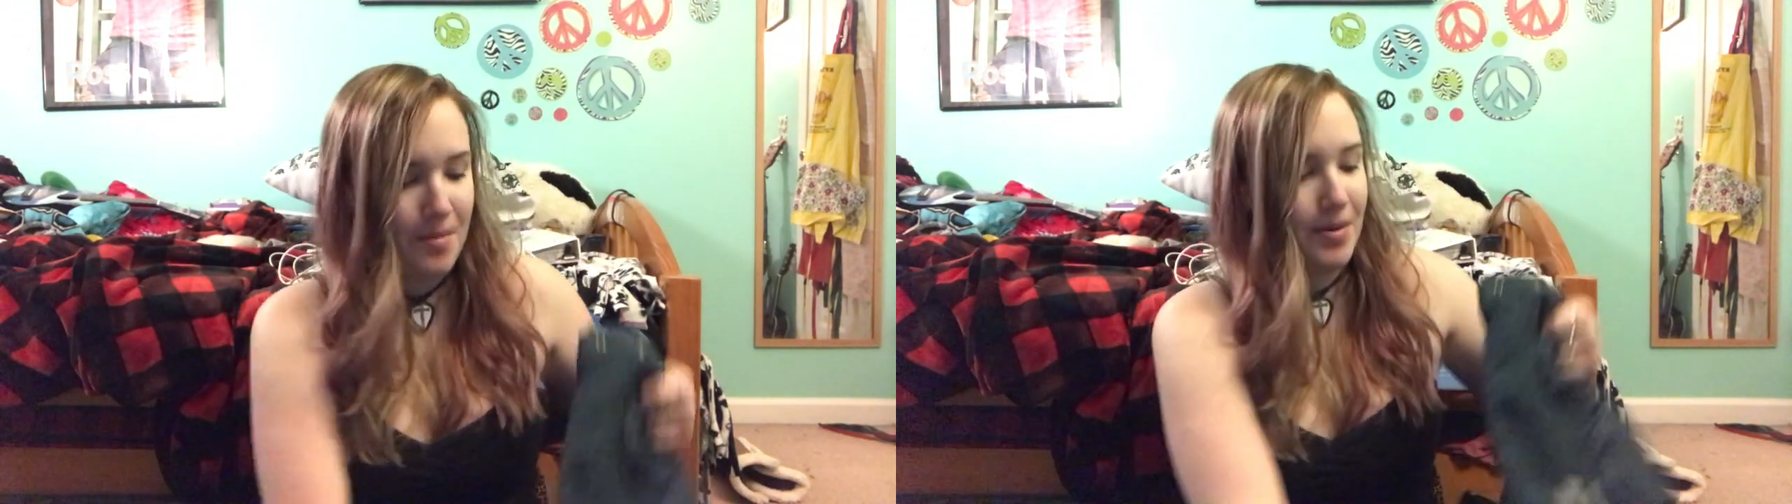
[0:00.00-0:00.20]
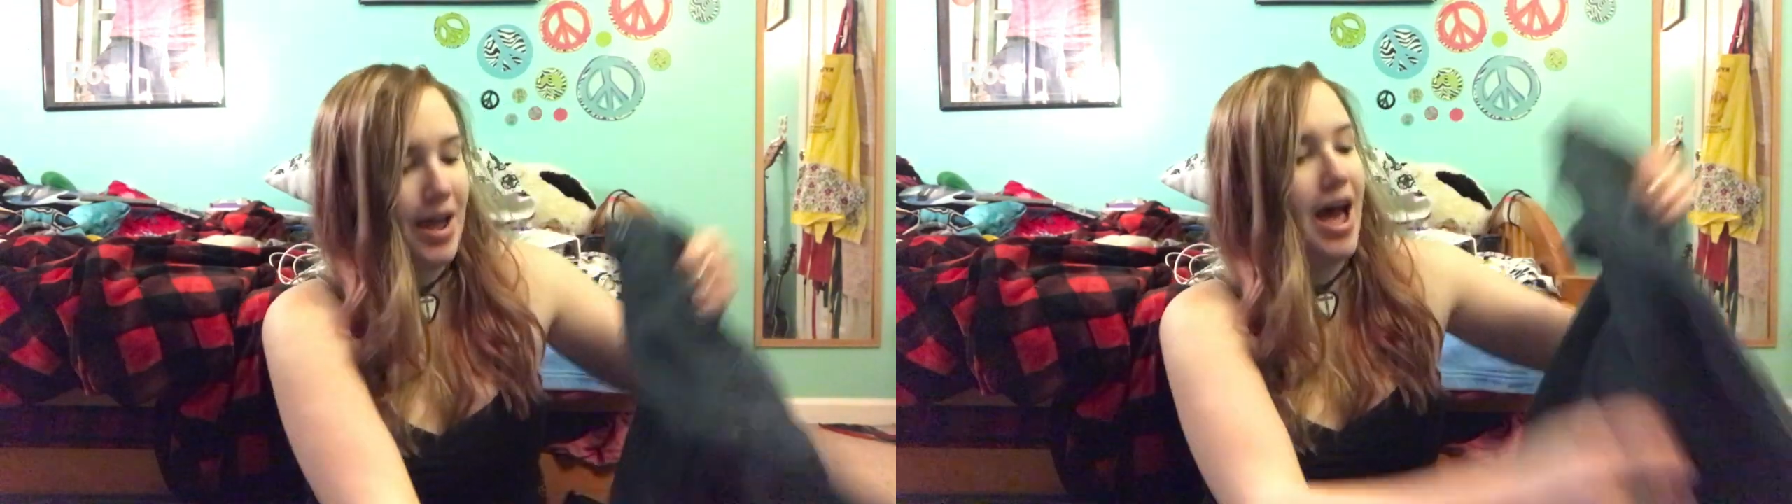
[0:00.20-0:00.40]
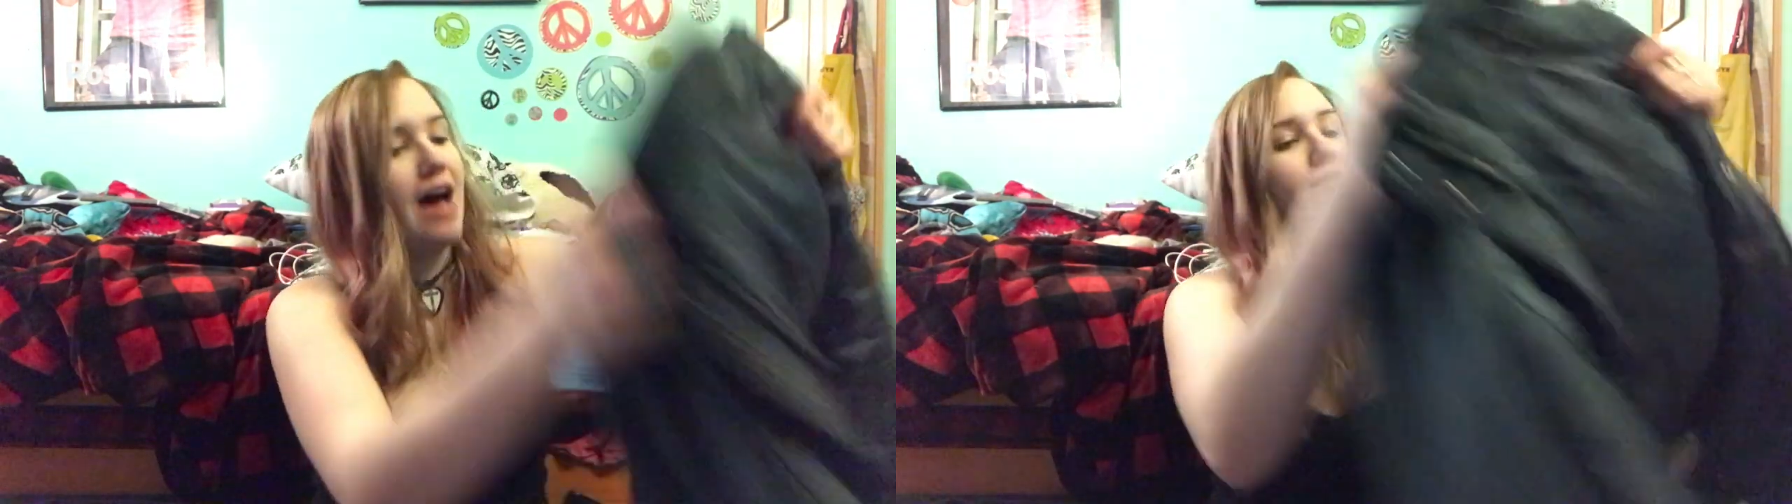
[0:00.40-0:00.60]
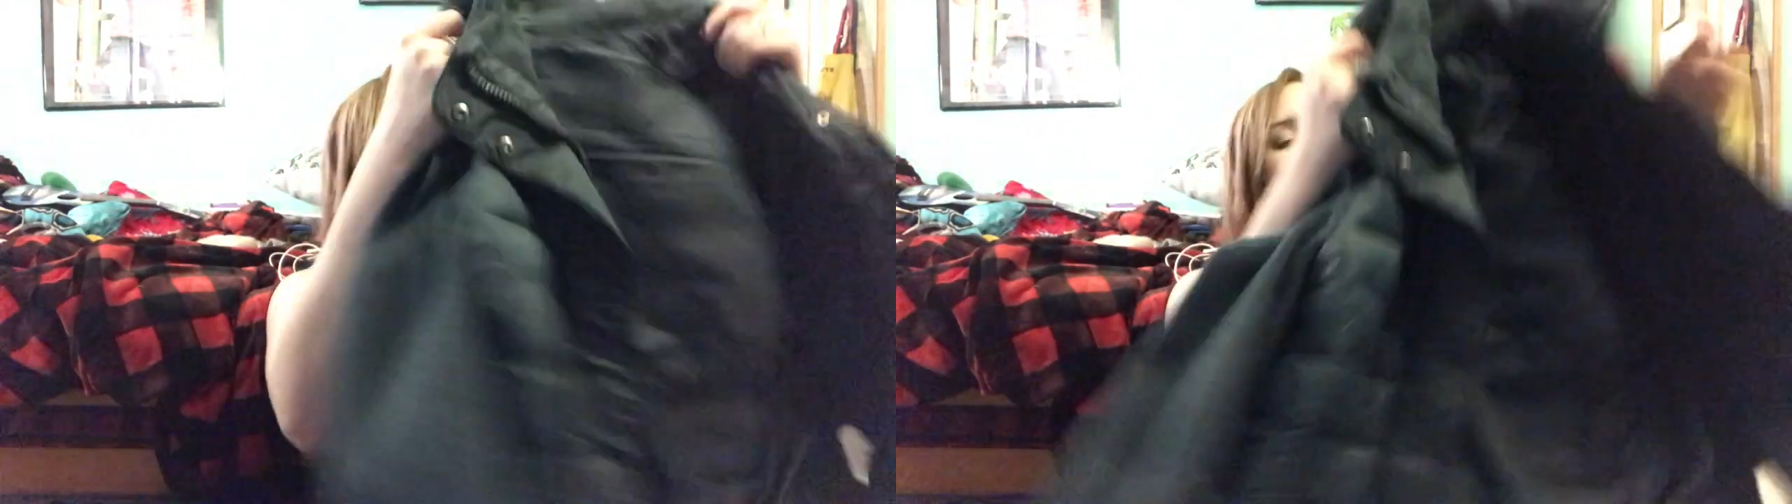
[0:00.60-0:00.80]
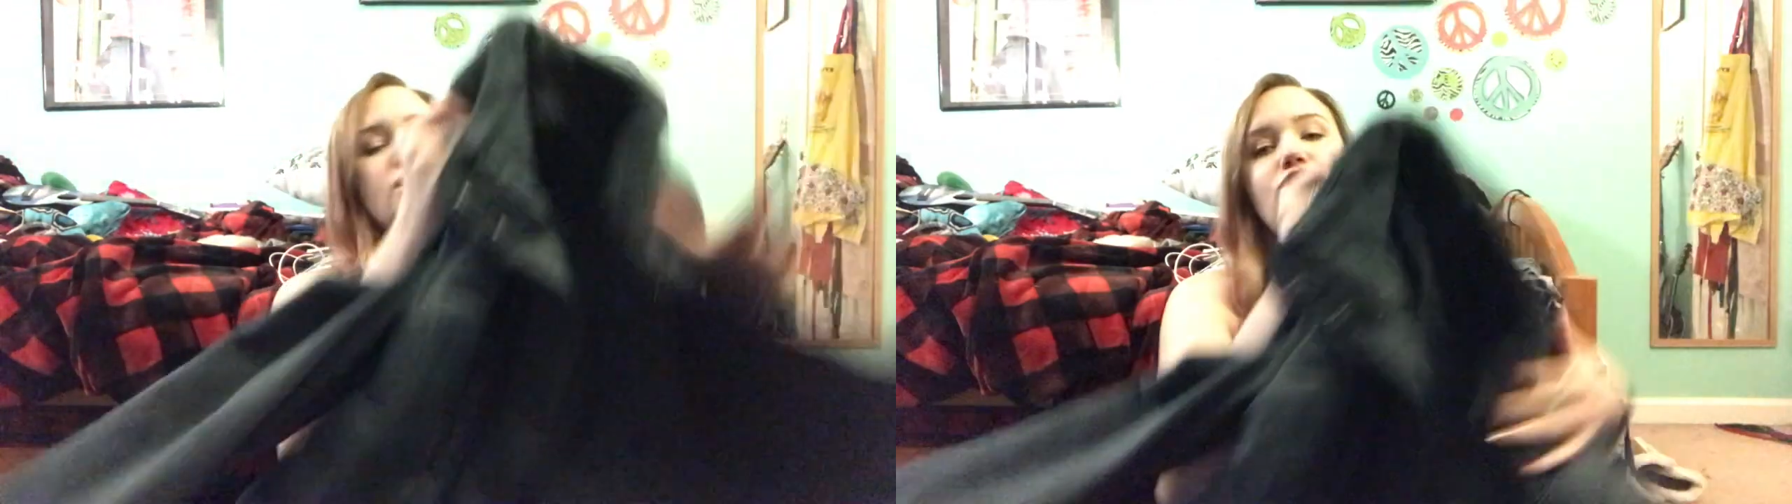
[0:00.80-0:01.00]
but I
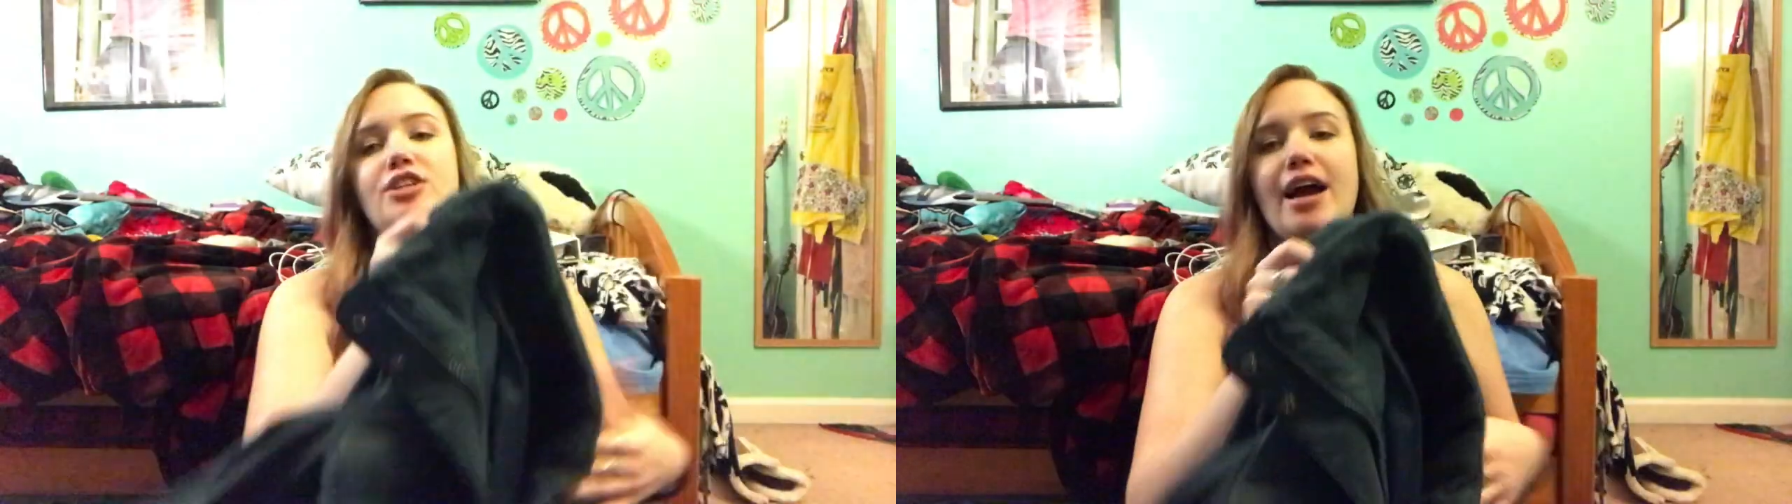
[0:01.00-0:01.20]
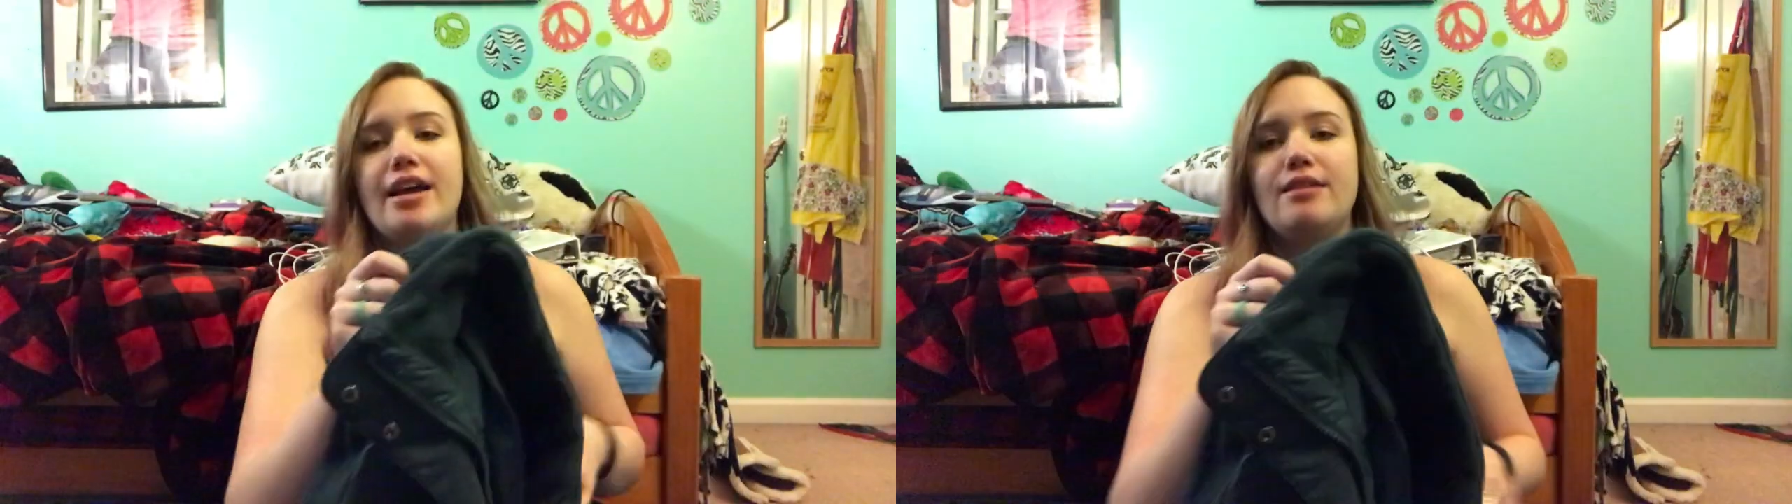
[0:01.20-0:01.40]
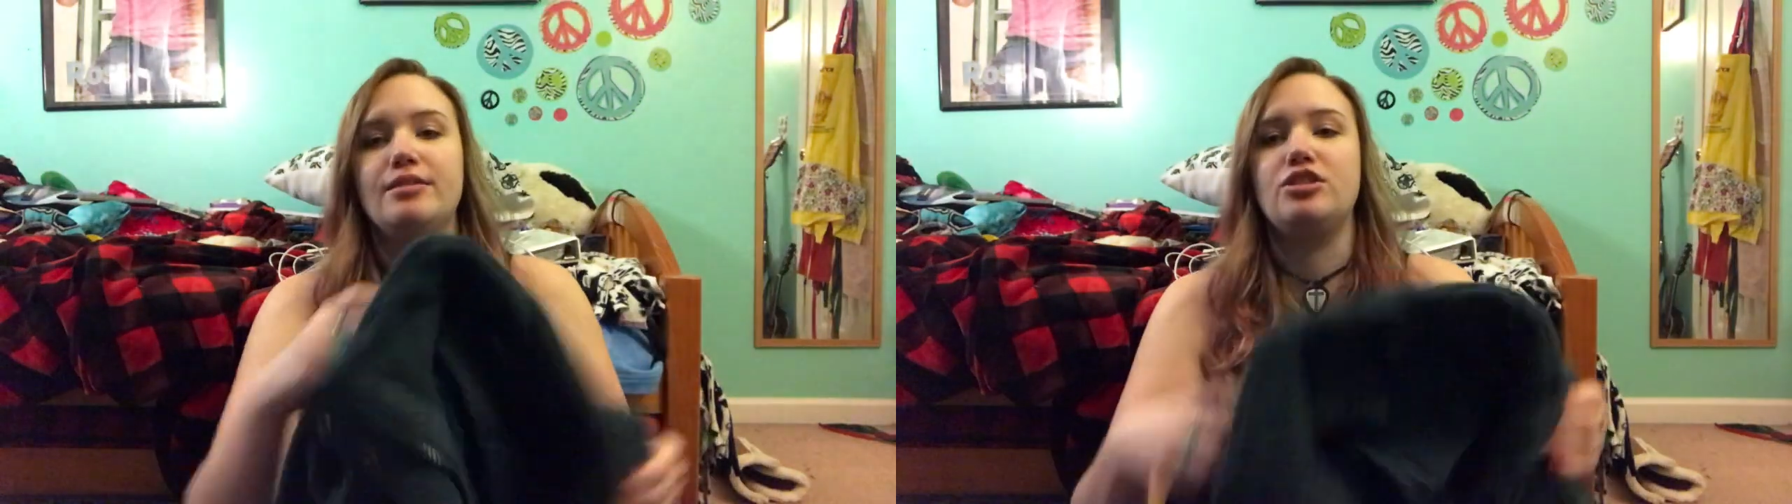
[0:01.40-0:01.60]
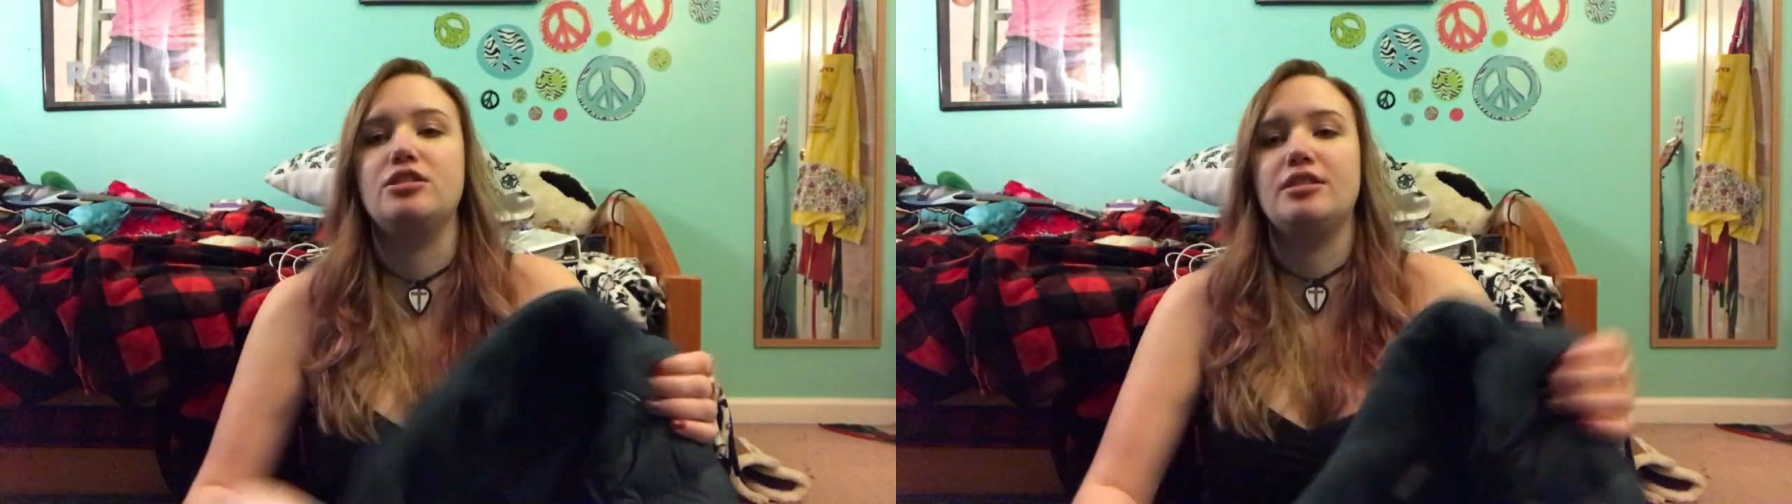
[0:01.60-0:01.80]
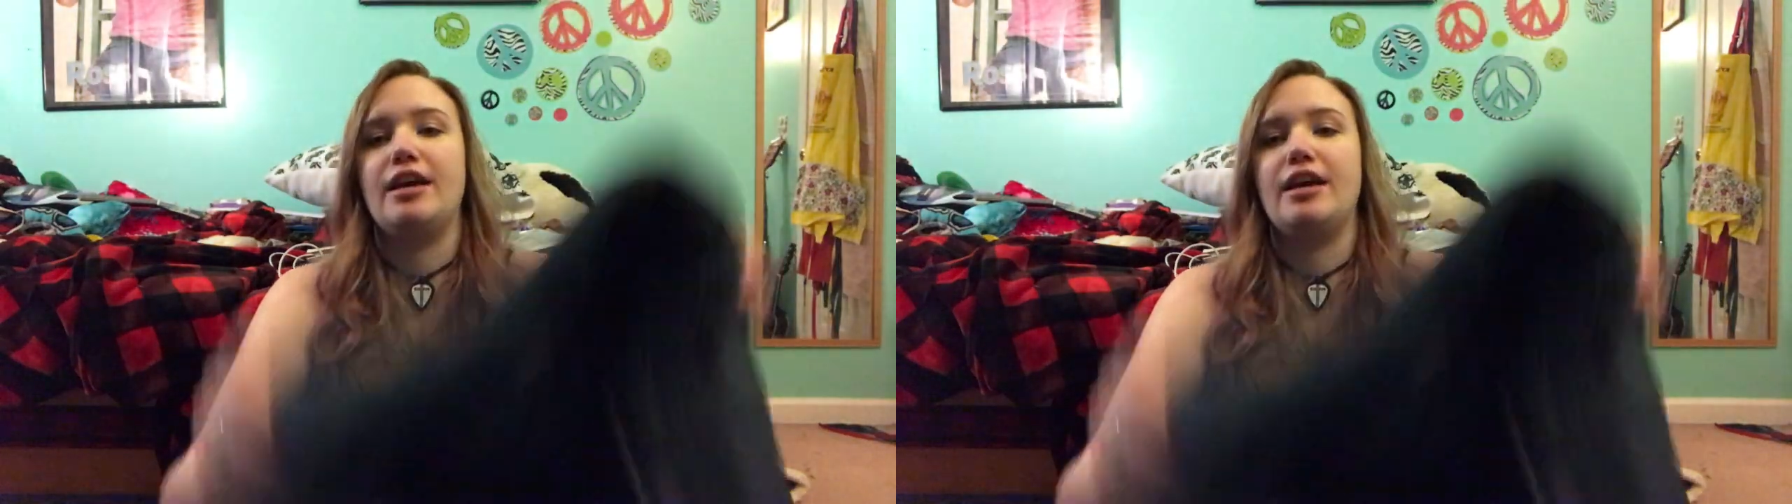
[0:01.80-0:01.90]
have this jacket, which is